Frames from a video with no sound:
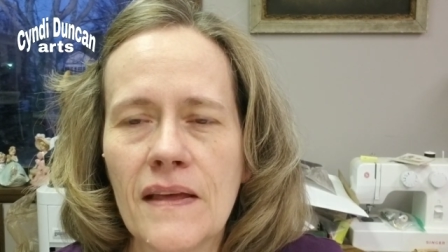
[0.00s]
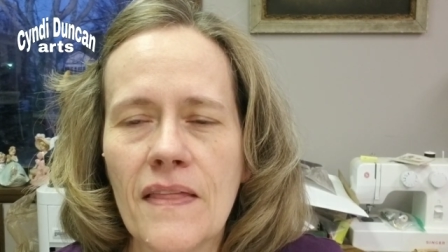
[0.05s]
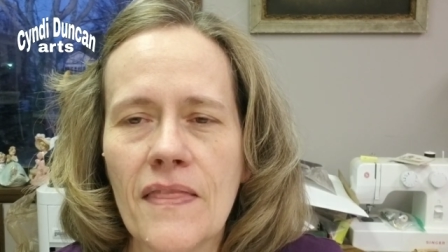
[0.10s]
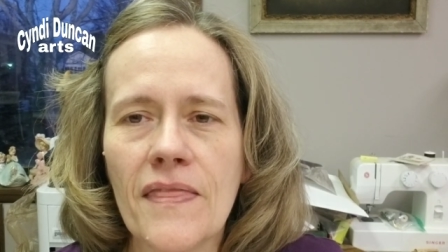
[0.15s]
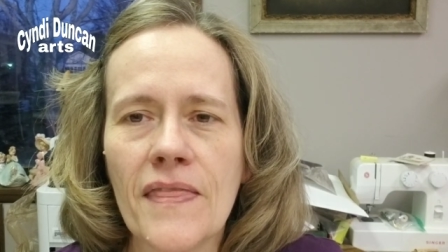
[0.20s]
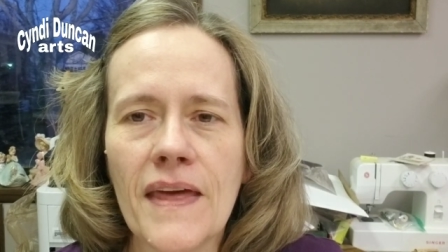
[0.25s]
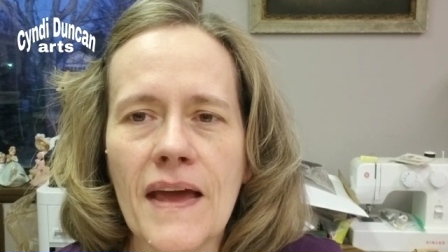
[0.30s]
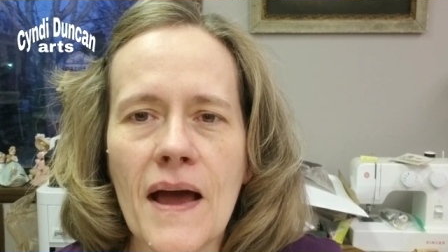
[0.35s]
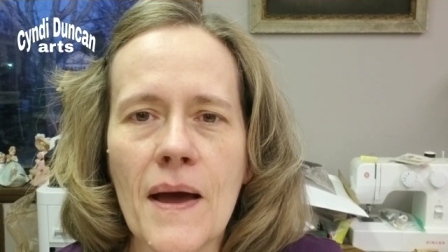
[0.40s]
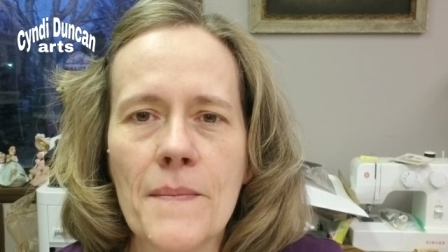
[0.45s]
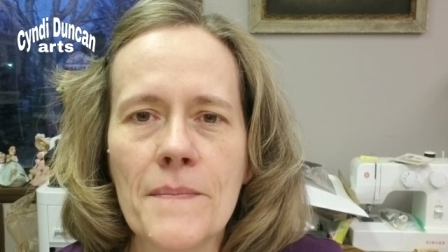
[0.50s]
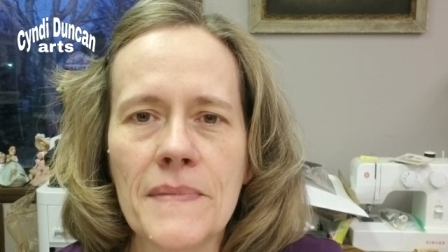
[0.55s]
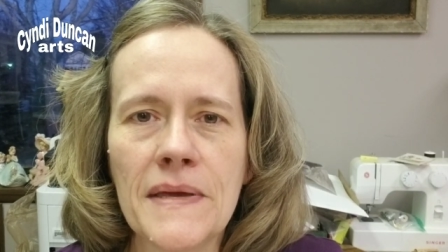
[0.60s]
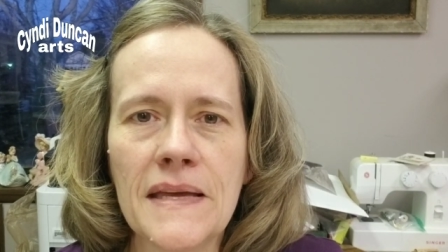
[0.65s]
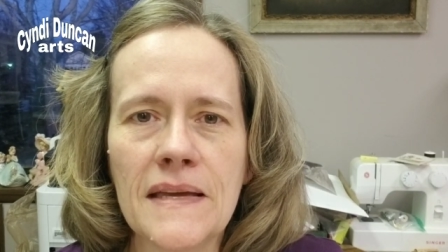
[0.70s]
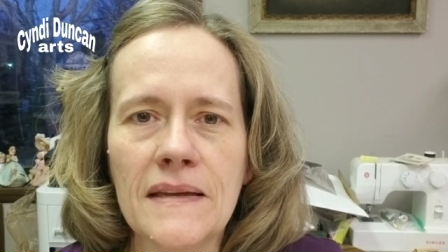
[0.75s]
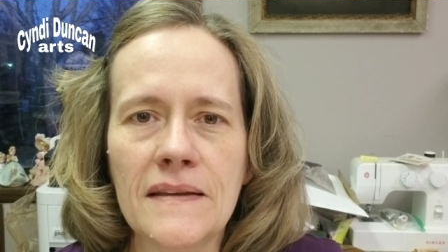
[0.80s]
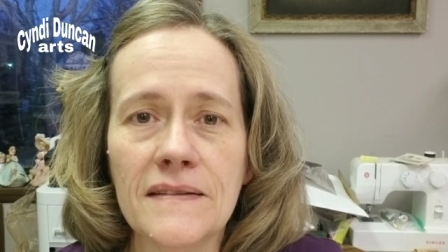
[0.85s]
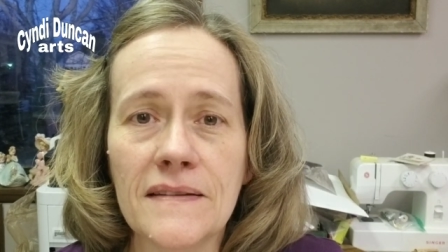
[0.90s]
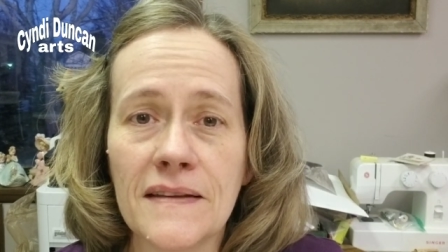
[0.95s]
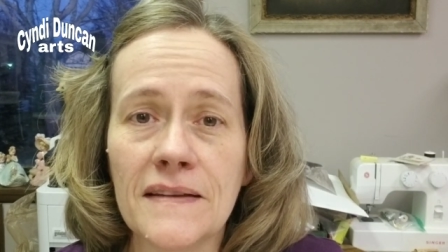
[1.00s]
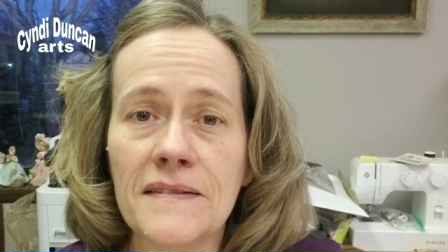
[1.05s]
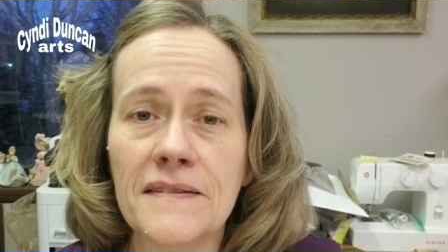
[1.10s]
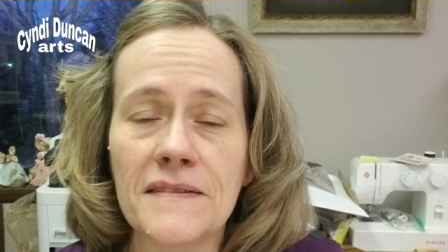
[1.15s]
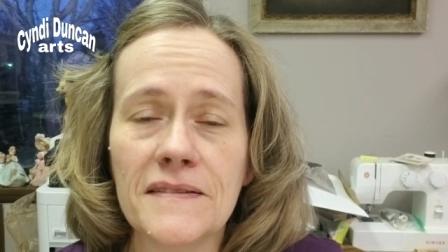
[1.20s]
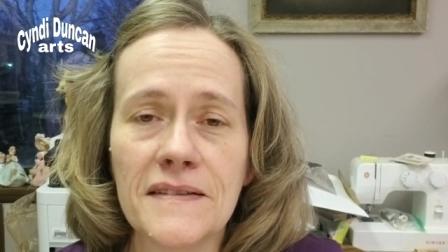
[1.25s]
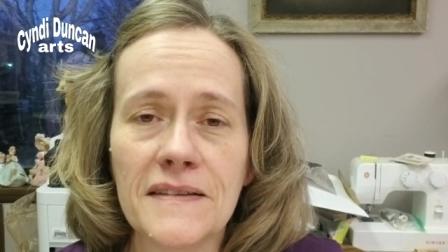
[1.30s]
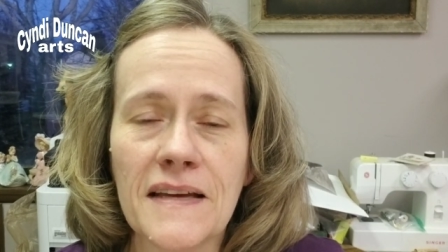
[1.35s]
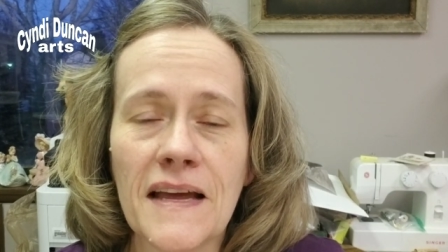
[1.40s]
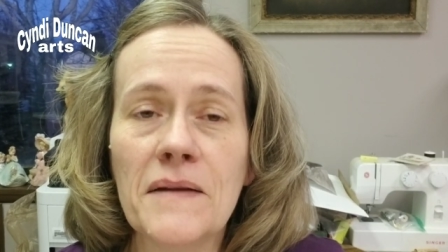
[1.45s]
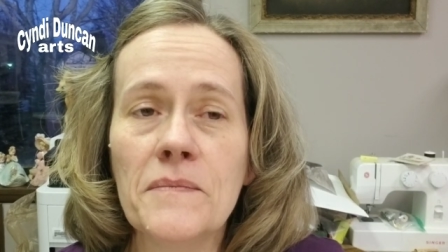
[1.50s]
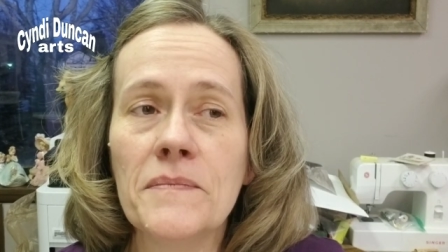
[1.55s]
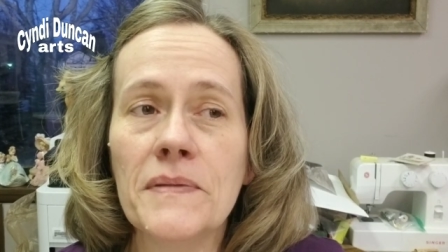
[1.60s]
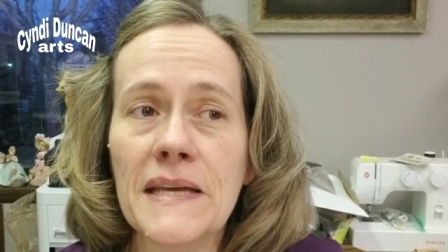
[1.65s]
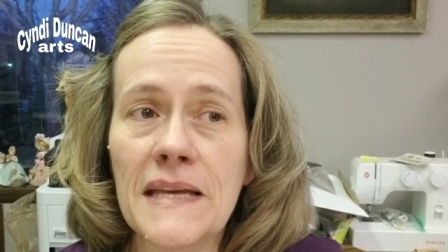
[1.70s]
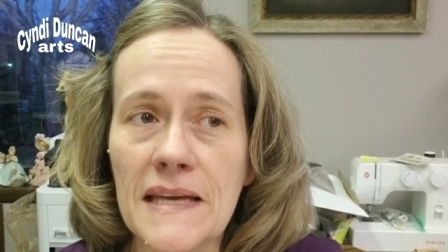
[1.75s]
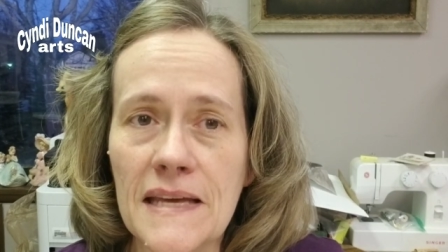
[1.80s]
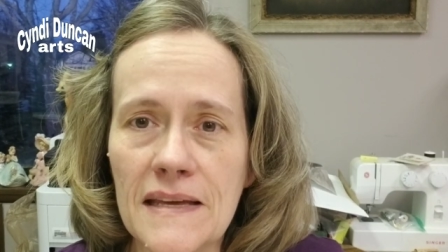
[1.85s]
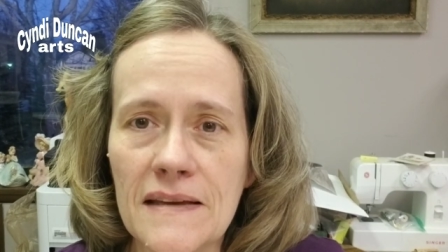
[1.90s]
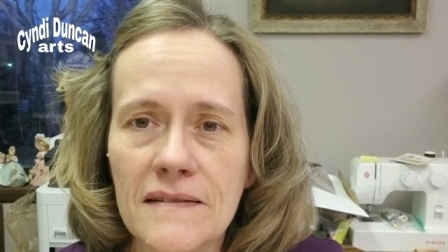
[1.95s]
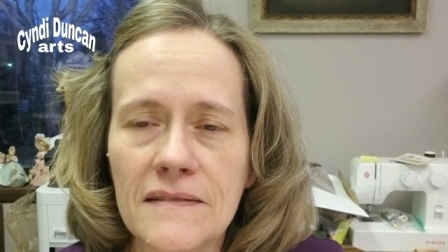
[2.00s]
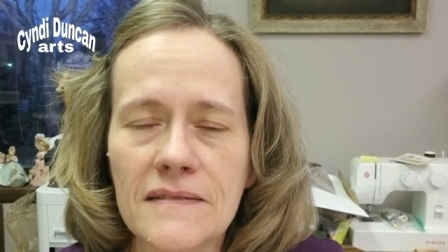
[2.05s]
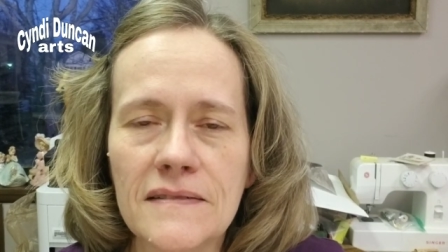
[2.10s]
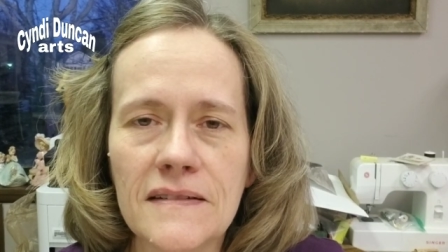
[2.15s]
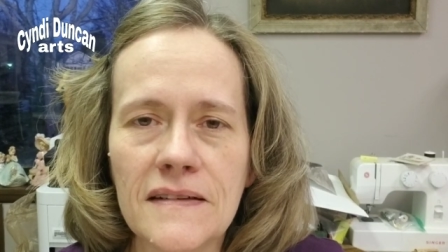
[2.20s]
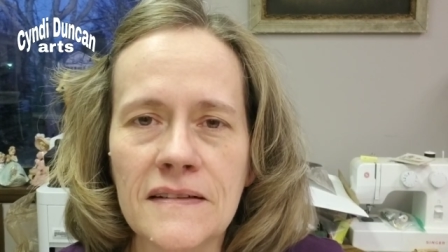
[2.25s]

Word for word: that mean that's can be